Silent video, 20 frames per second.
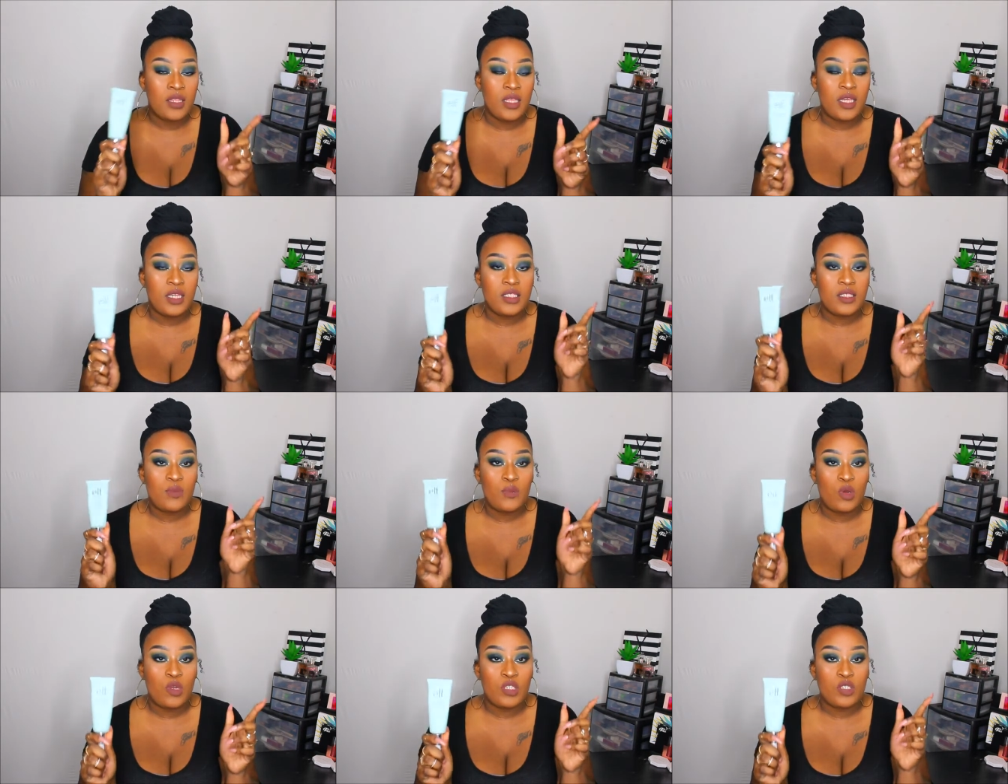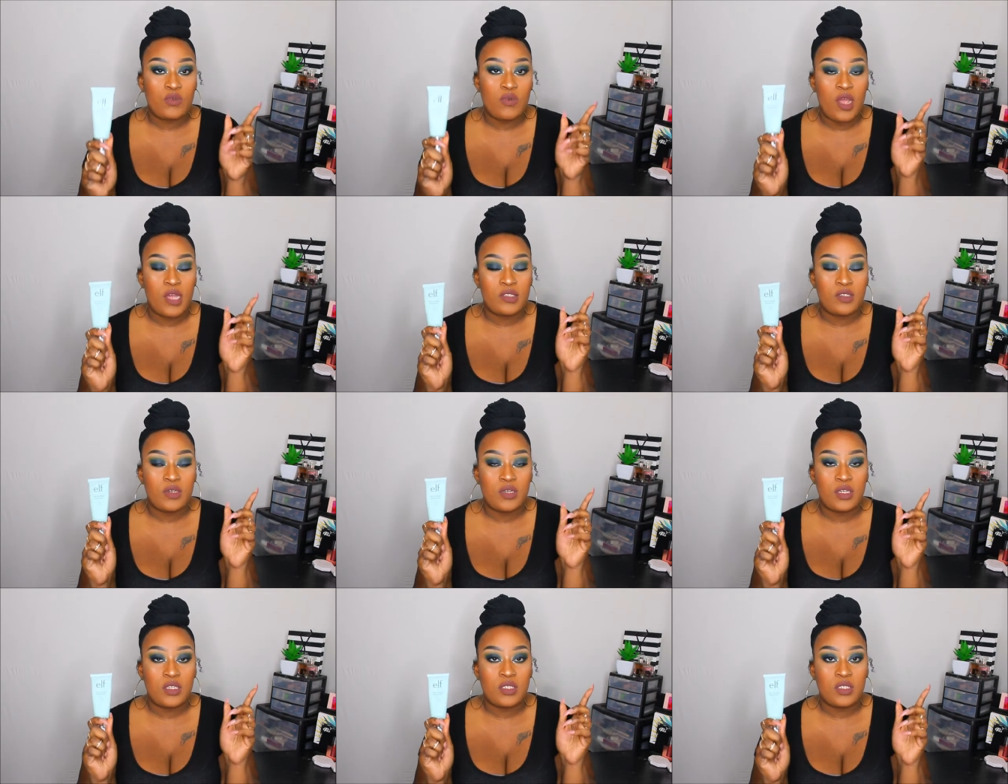this
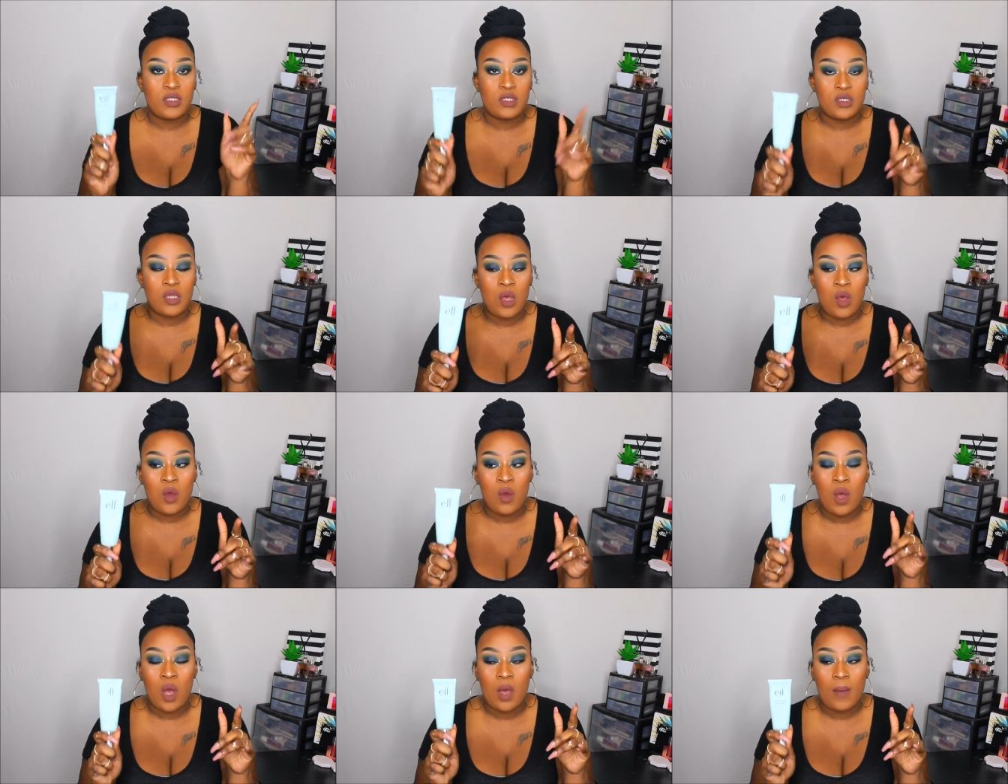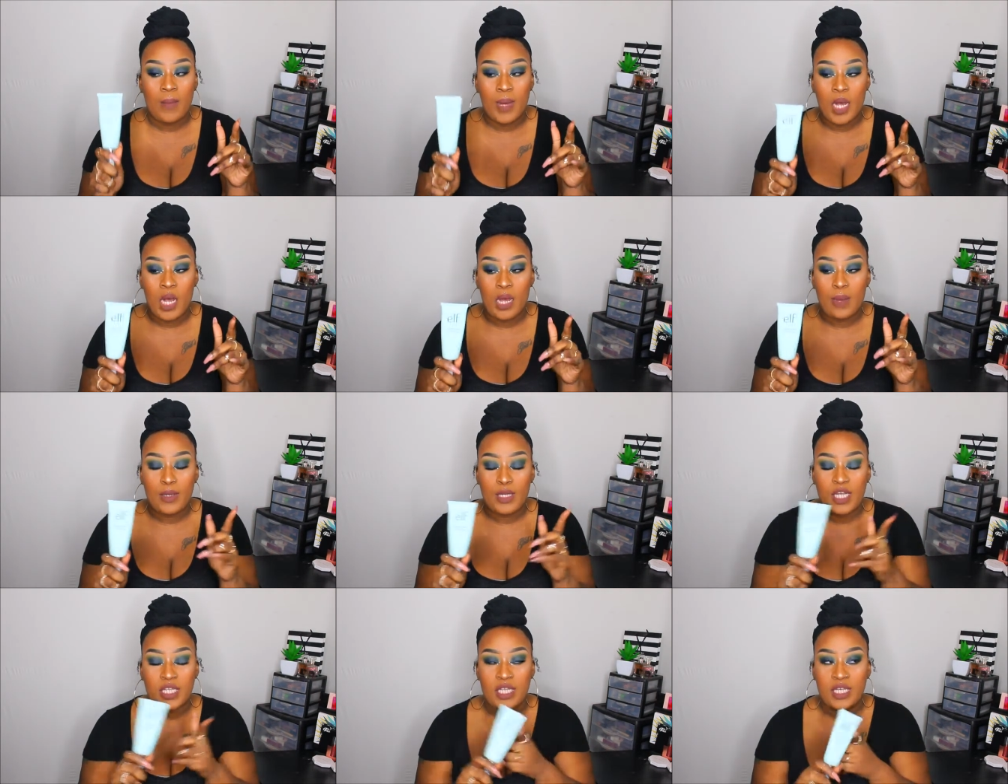moisturizer is so
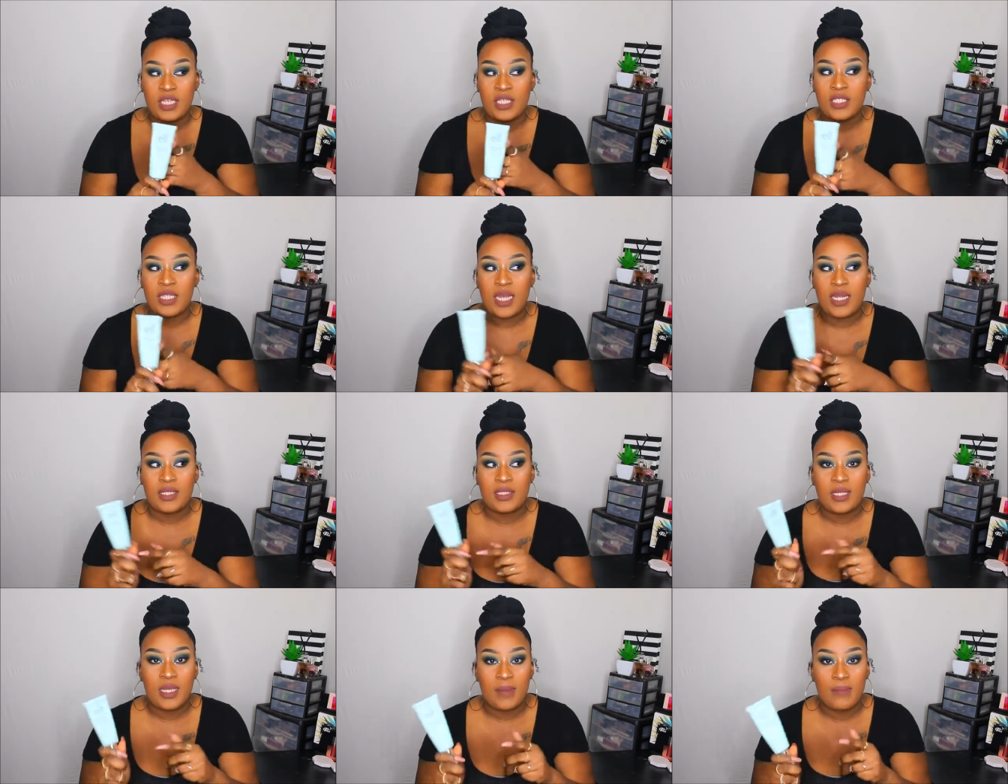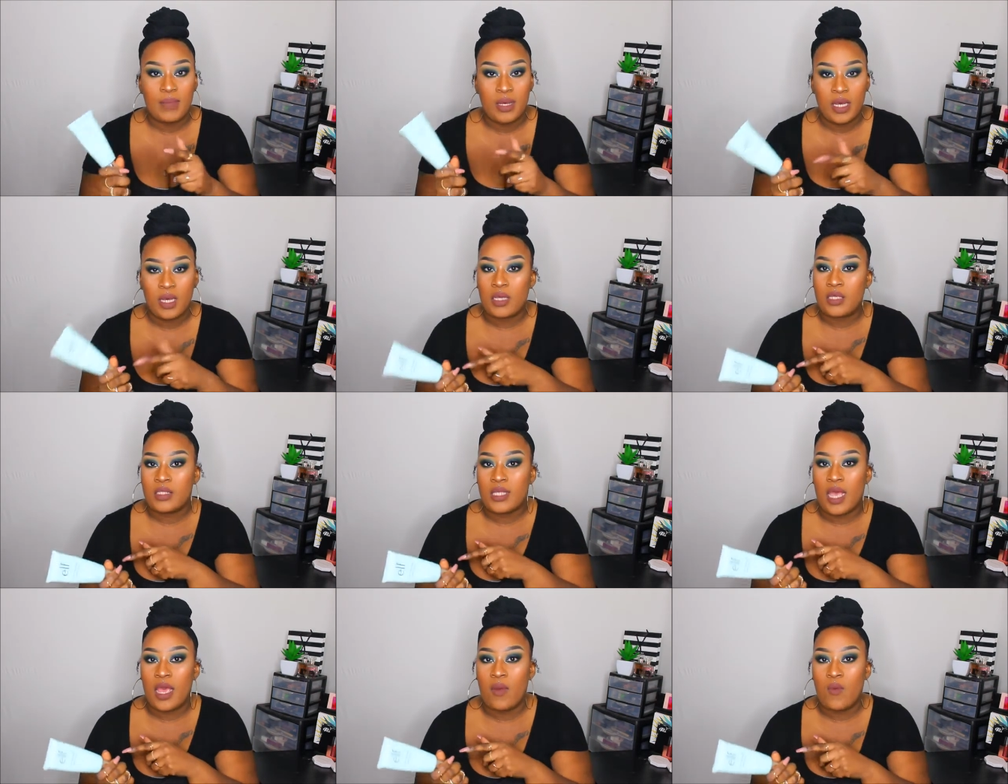bomb and I think it's like 10
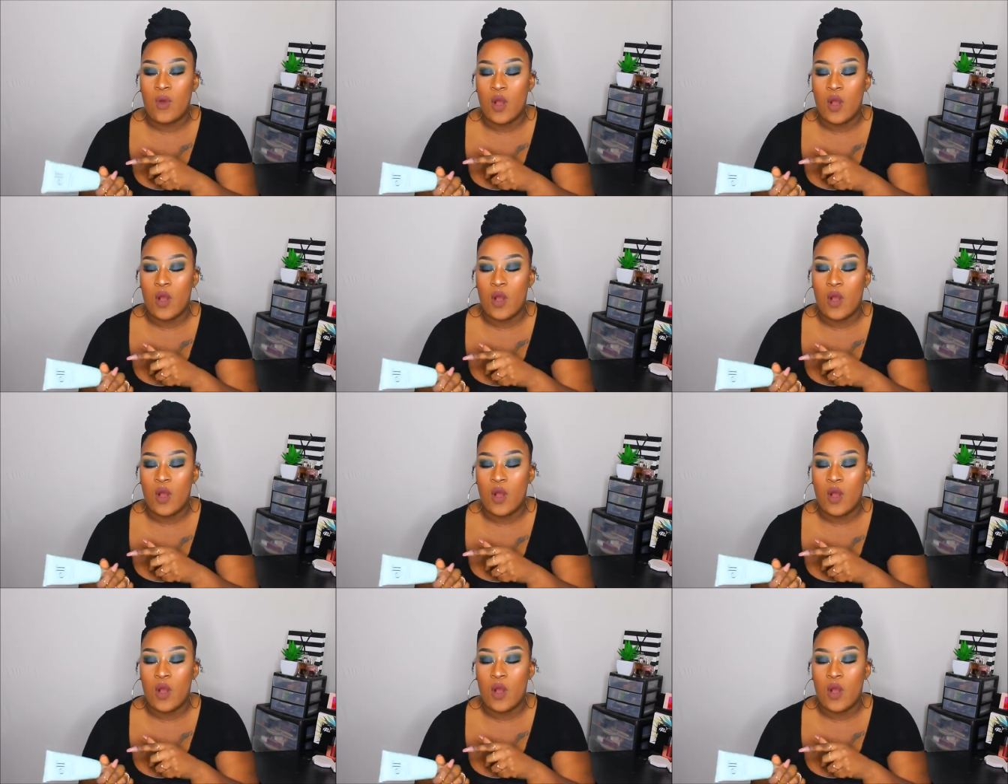bucks at